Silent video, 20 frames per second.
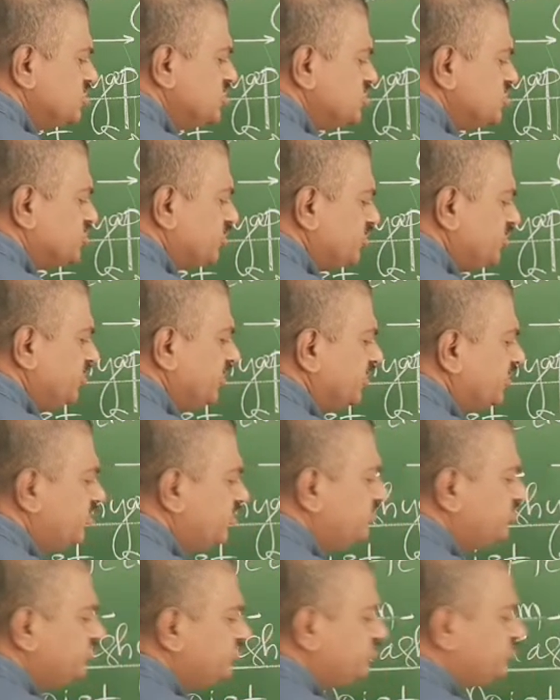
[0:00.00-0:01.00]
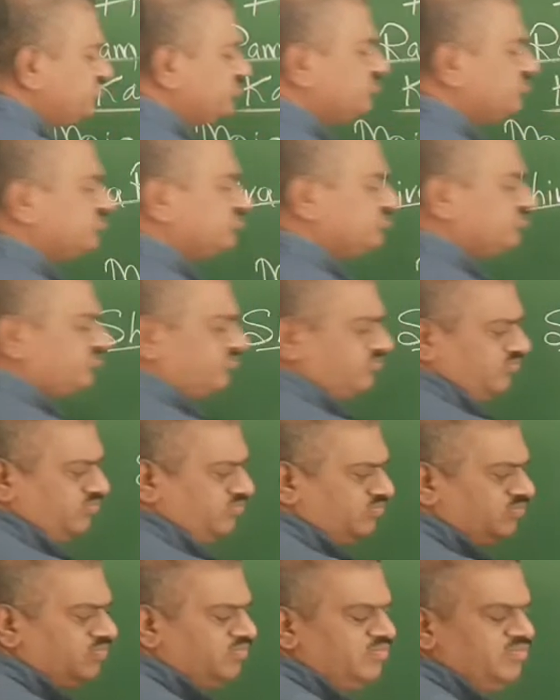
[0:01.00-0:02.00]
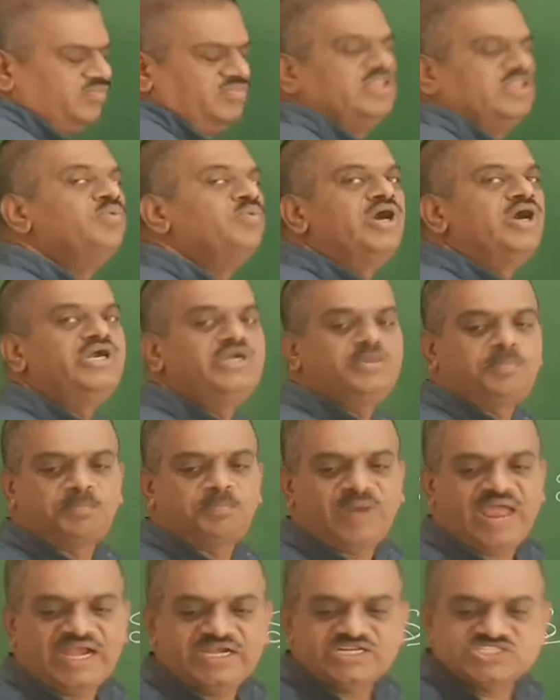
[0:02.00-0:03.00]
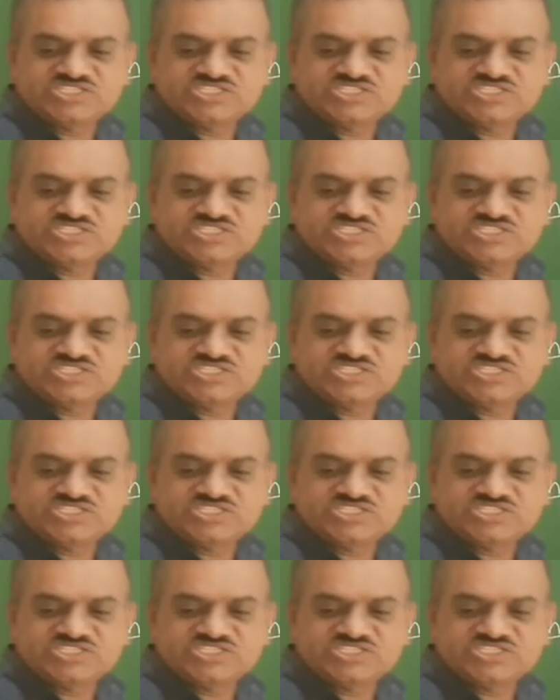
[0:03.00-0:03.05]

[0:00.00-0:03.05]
So here the word plant